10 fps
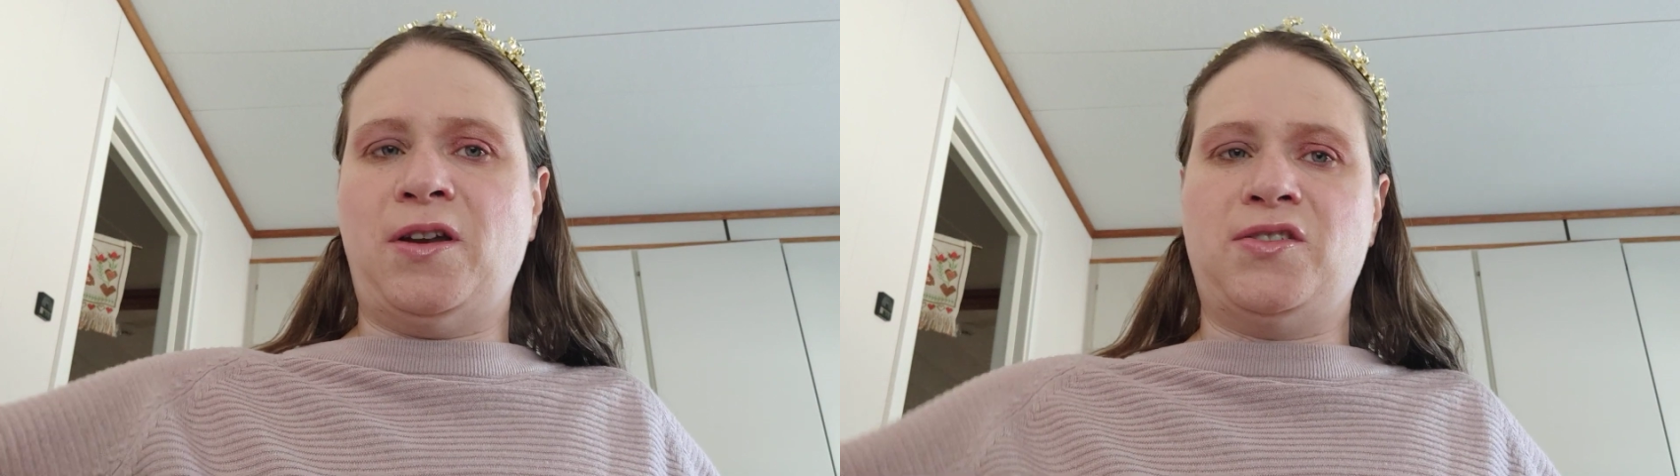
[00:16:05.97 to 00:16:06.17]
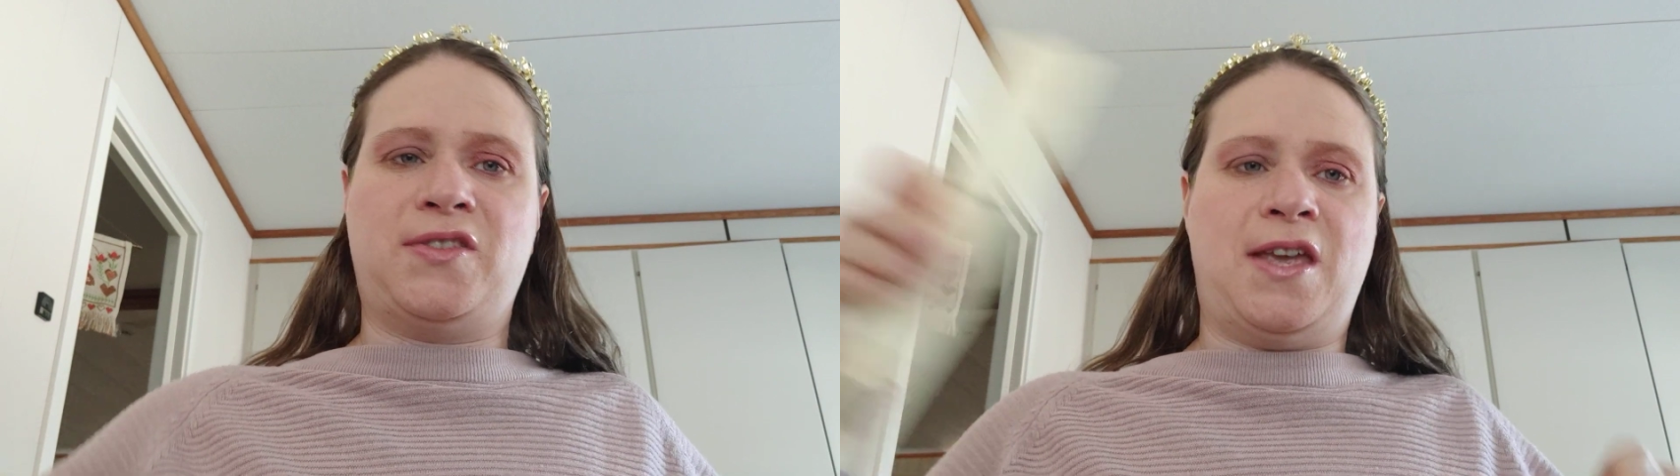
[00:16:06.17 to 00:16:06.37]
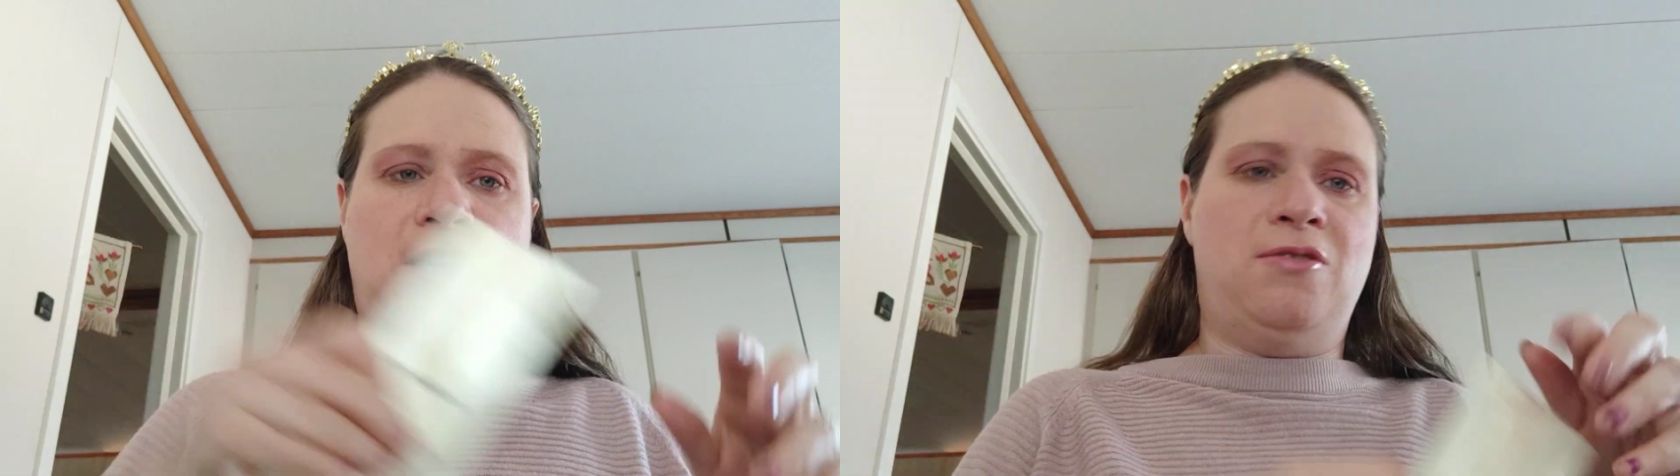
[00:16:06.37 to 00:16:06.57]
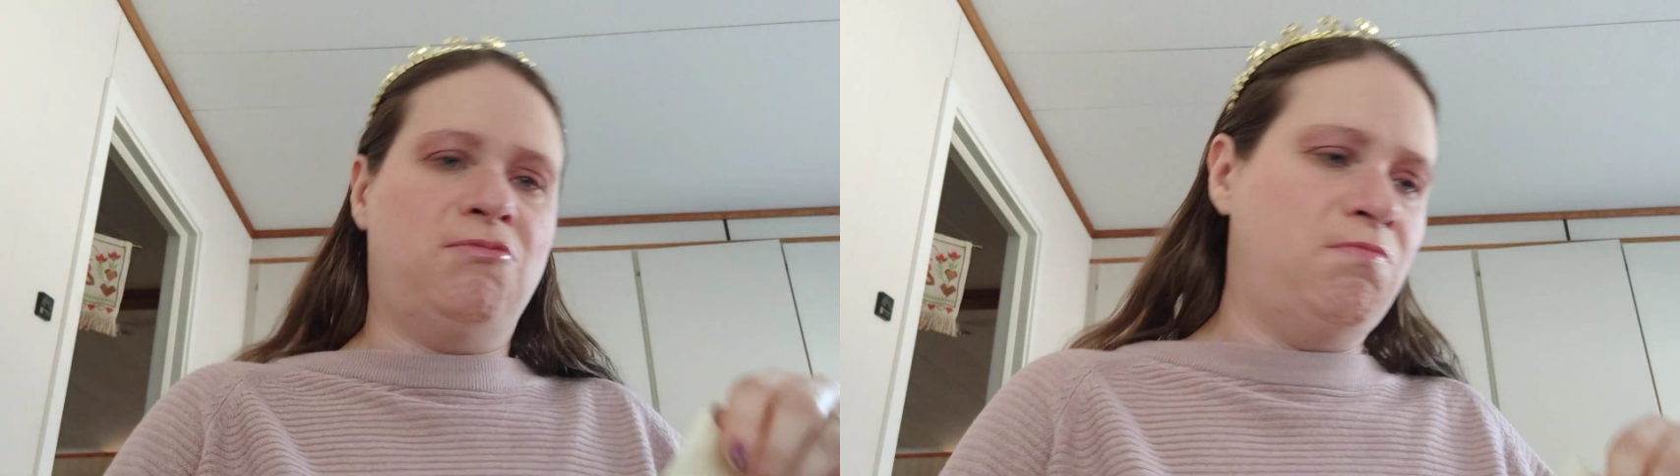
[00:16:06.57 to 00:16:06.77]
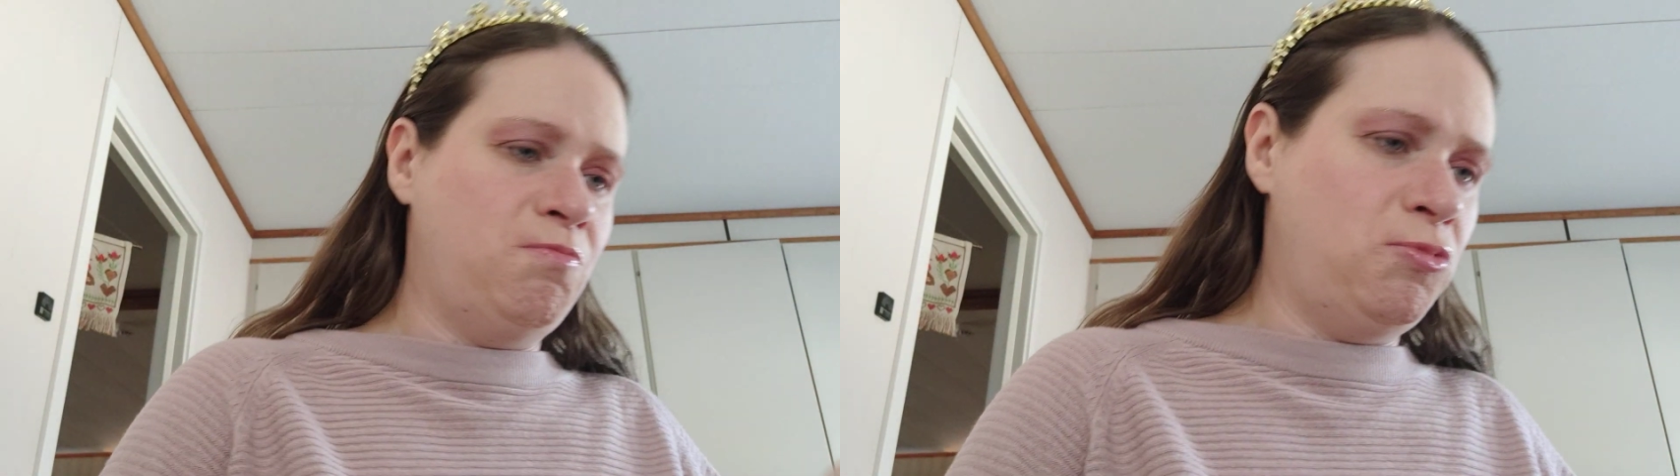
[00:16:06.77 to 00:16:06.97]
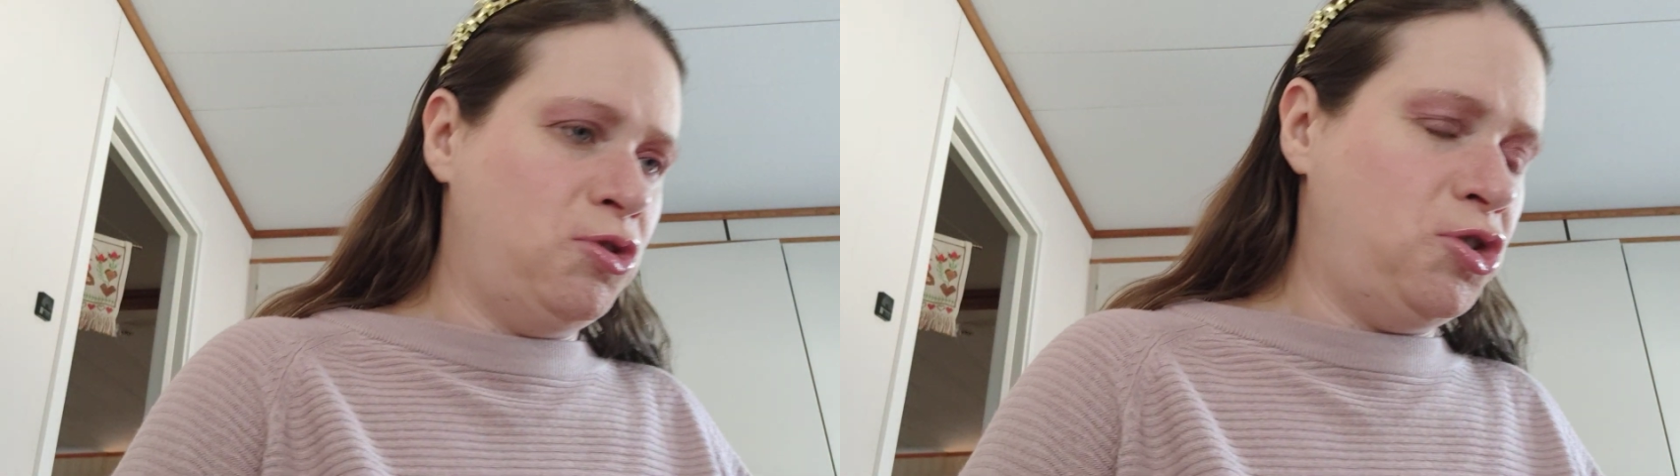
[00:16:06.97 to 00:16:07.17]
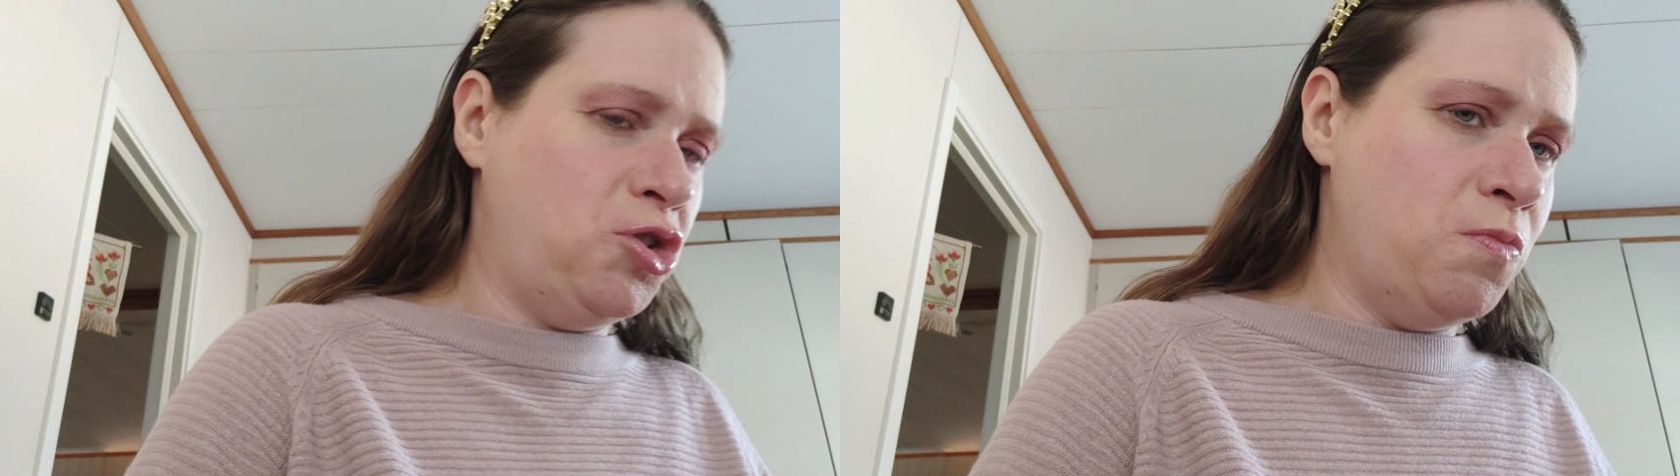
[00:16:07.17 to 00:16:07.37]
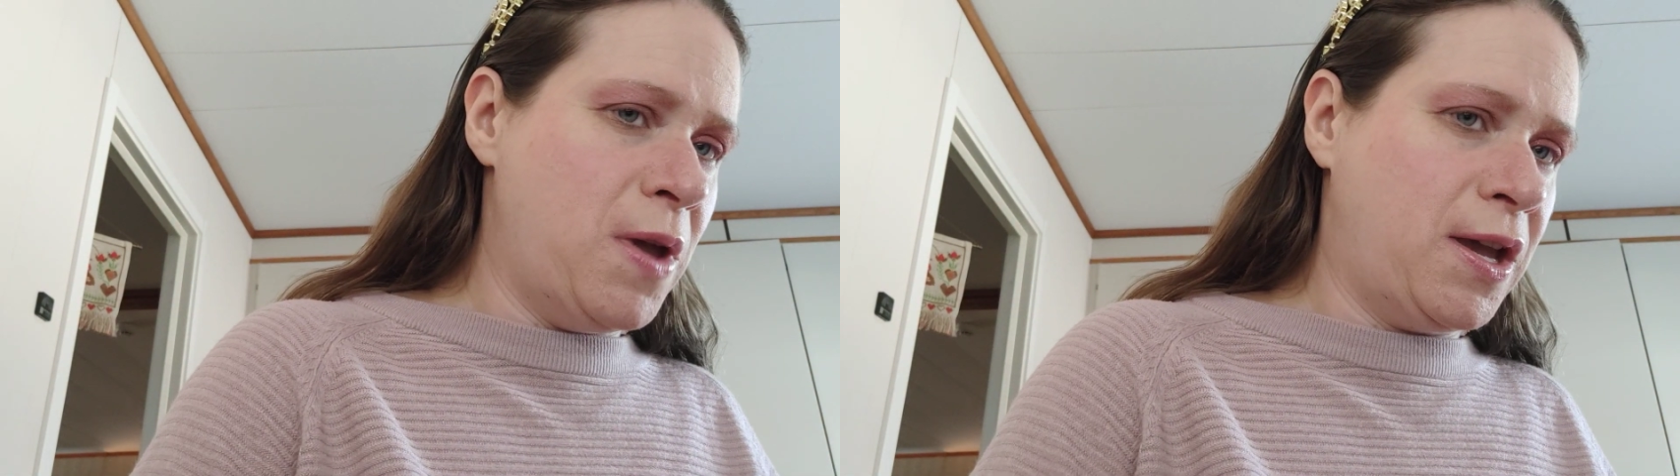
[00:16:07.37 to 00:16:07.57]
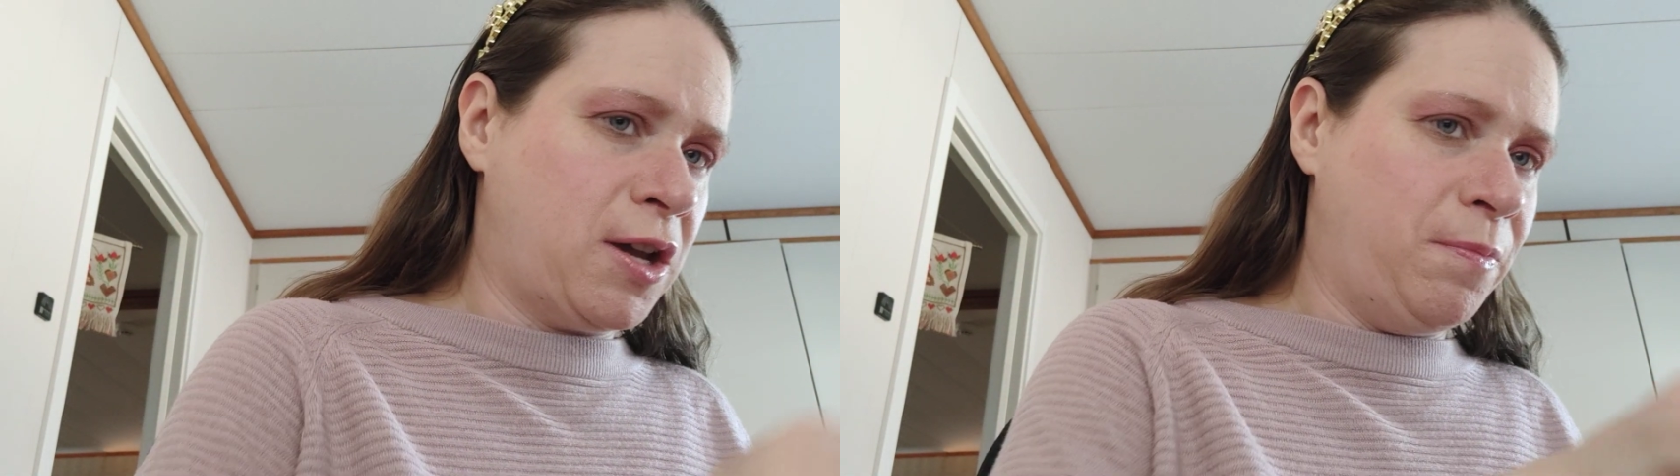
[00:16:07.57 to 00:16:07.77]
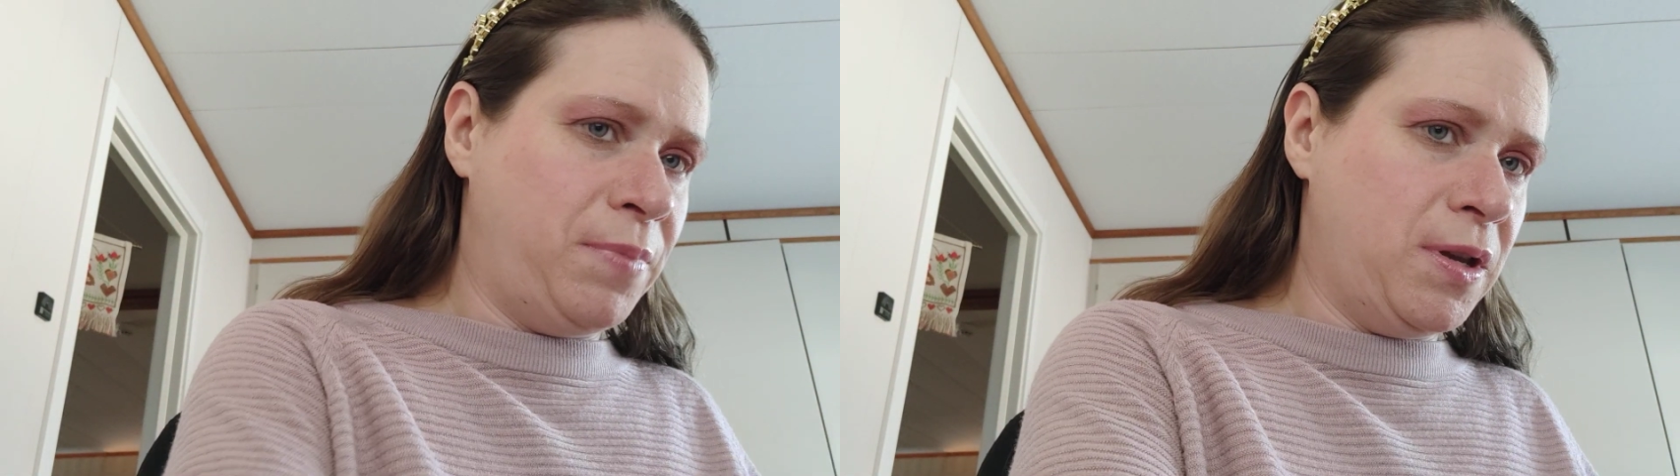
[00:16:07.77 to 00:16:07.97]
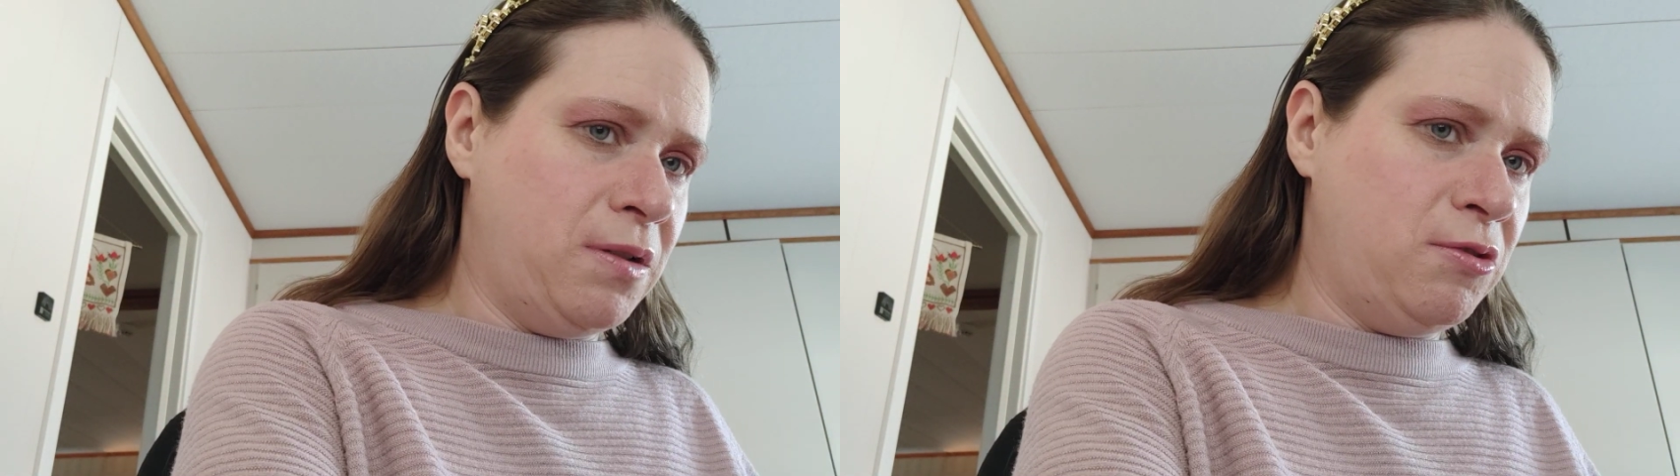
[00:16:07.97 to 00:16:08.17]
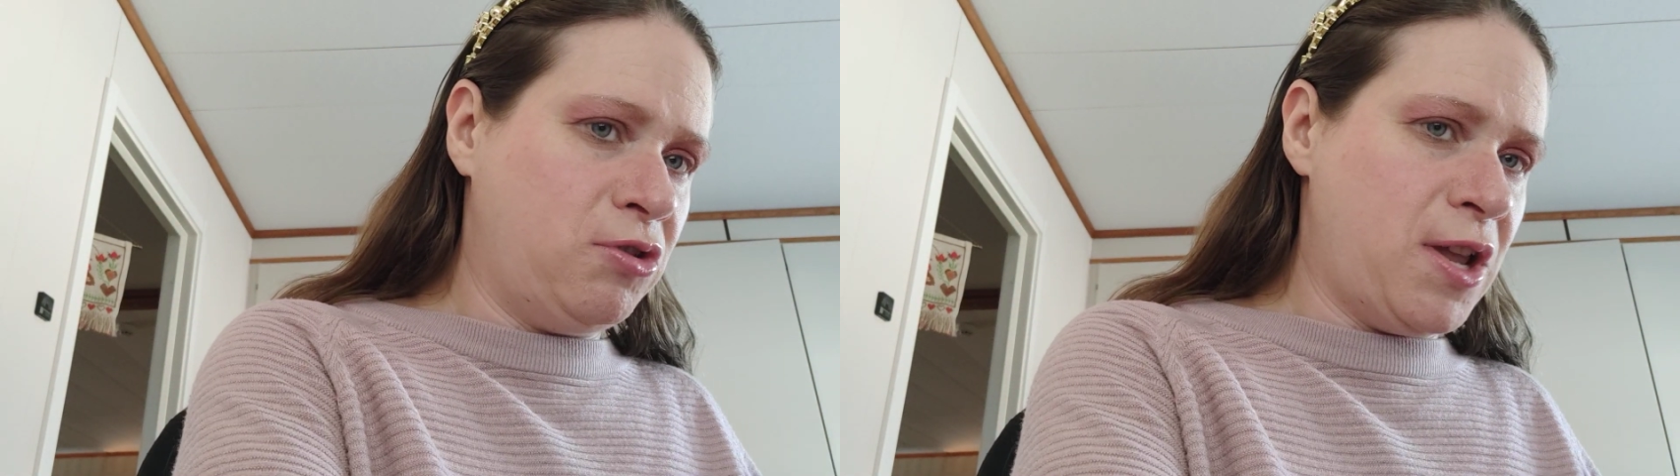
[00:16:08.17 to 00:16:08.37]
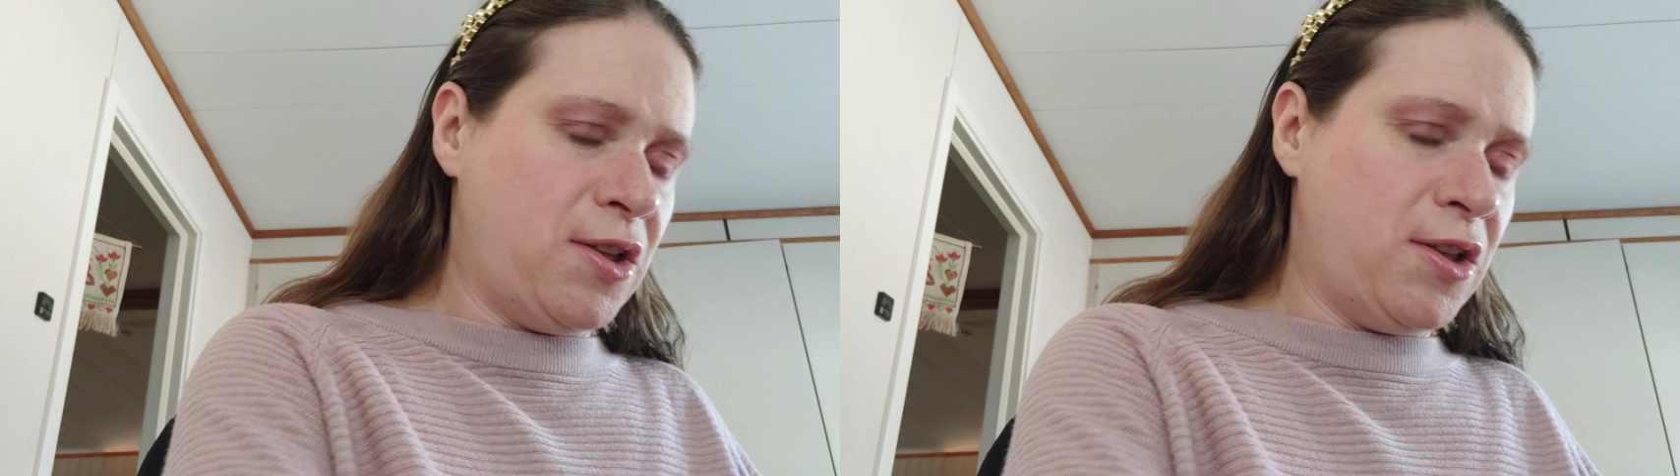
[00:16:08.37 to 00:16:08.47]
I just can't do makeup and